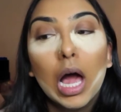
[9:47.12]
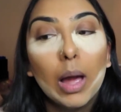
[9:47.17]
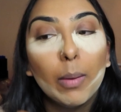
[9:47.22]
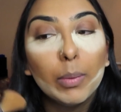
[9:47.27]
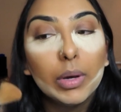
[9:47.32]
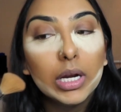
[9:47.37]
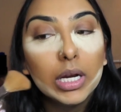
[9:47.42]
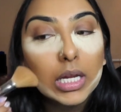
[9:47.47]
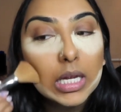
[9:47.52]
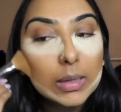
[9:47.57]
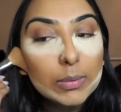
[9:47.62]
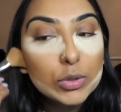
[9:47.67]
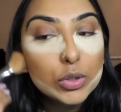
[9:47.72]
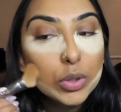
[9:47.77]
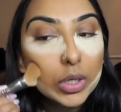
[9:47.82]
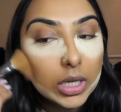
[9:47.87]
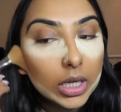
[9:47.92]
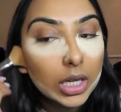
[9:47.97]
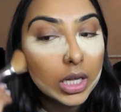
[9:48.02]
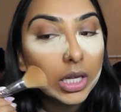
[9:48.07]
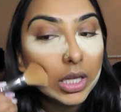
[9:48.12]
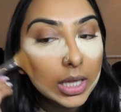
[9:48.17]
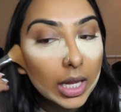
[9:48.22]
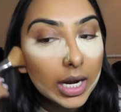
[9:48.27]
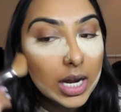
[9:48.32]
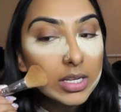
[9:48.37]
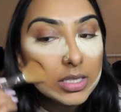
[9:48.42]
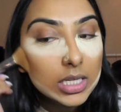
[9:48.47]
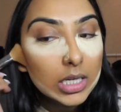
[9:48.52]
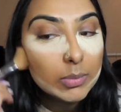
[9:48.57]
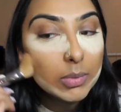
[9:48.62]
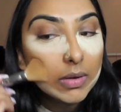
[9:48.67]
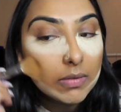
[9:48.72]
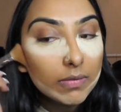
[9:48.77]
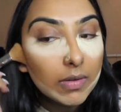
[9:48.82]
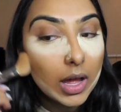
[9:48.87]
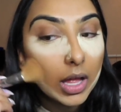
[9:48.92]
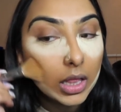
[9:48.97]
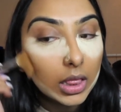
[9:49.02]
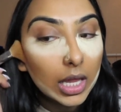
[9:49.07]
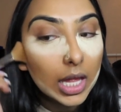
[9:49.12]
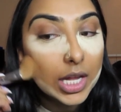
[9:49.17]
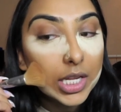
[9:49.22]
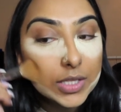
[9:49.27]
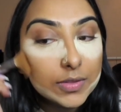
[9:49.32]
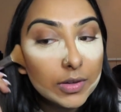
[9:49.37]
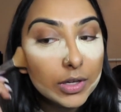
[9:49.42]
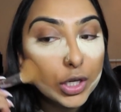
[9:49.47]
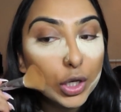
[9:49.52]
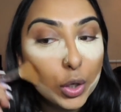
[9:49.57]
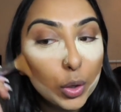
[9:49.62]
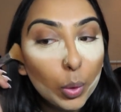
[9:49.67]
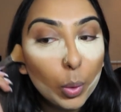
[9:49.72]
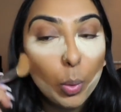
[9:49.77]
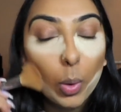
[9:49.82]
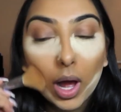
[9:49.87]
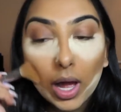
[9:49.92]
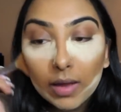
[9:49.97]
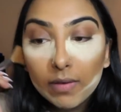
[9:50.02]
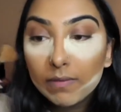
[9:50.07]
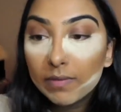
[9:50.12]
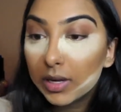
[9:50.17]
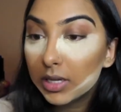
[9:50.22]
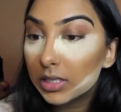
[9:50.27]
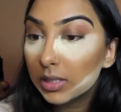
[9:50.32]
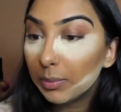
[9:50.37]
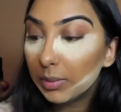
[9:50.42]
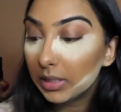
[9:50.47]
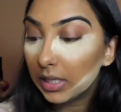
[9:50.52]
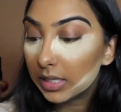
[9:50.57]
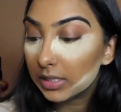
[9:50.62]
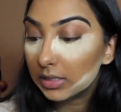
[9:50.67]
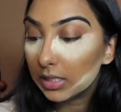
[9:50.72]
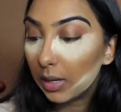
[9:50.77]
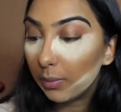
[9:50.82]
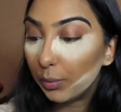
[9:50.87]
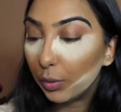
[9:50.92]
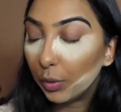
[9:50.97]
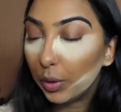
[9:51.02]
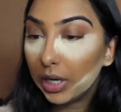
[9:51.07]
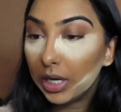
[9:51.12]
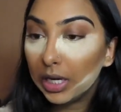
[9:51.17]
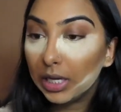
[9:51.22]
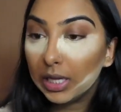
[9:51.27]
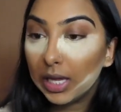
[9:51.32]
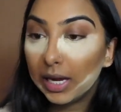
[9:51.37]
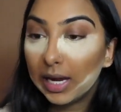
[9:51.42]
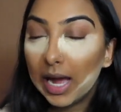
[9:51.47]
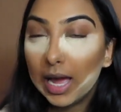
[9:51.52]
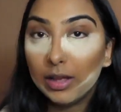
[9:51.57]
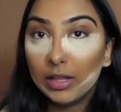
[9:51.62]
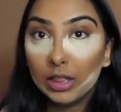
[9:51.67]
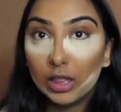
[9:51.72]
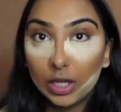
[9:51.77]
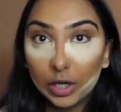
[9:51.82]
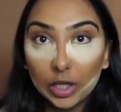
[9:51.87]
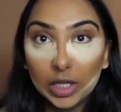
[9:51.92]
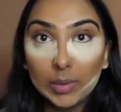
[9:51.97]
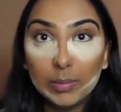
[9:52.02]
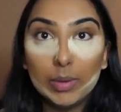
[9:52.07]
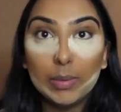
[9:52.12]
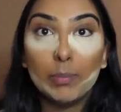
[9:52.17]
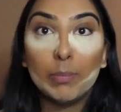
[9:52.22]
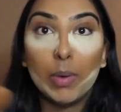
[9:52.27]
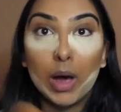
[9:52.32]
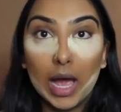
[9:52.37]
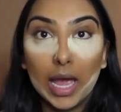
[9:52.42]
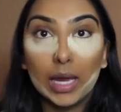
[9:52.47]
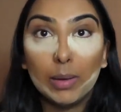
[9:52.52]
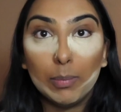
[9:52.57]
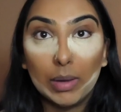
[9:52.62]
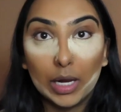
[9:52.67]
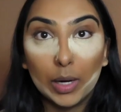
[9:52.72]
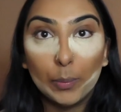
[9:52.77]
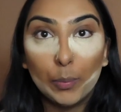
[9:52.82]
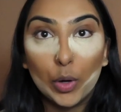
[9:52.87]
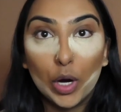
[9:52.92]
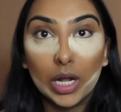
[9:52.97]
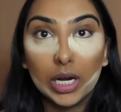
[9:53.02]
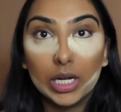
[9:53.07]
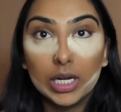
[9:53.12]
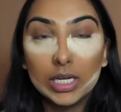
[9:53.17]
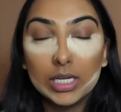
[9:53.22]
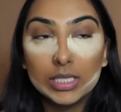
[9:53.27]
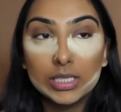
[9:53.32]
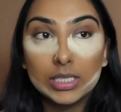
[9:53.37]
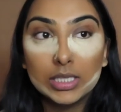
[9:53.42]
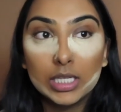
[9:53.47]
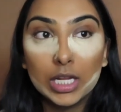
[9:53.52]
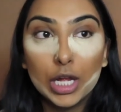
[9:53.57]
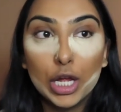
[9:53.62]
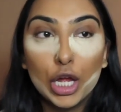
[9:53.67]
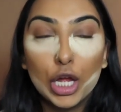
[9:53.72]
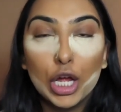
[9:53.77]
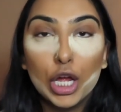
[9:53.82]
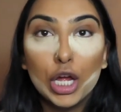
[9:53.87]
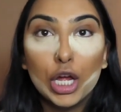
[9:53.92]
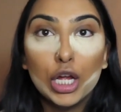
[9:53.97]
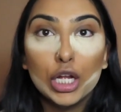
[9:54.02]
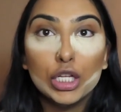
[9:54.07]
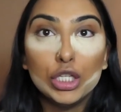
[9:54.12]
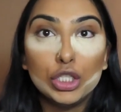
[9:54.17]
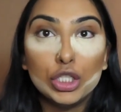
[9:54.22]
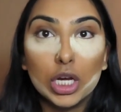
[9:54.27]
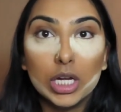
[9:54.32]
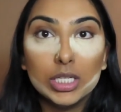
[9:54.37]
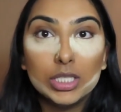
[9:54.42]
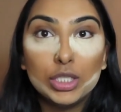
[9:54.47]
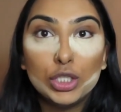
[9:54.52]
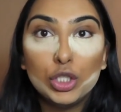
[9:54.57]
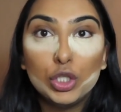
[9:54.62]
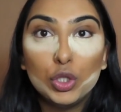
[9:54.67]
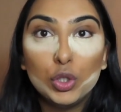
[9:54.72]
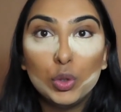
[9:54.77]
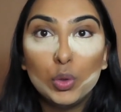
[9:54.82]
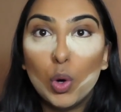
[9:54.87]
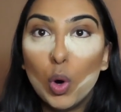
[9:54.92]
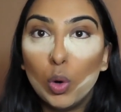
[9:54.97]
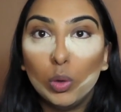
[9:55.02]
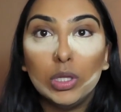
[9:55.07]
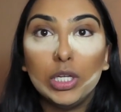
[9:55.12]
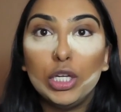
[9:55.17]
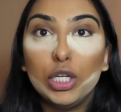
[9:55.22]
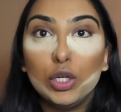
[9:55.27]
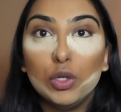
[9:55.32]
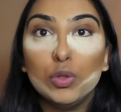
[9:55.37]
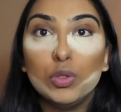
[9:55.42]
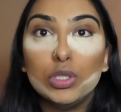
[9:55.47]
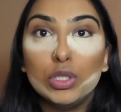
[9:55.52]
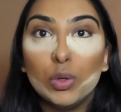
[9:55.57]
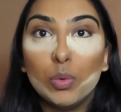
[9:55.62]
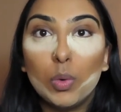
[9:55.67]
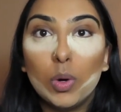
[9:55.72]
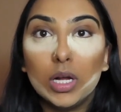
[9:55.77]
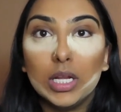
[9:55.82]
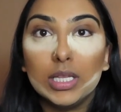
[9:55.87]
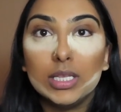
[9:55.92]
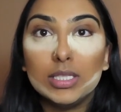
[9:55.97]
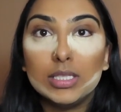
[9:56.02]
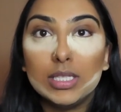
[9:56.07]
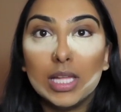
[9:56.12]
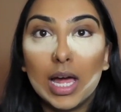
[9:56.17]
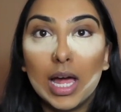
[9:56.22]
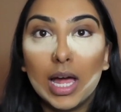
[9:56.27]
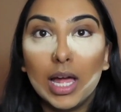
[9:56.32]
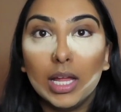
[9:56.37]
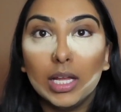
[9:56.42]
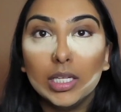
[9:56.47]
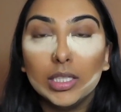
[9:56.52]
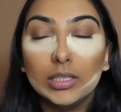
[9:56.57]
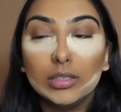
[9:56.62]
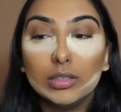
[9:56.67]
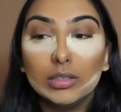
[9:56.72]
I'm gonna keep doing it. Like I said in my last video, why fix something that's not broken? Like I literally be buying makeup products just to only use the ones that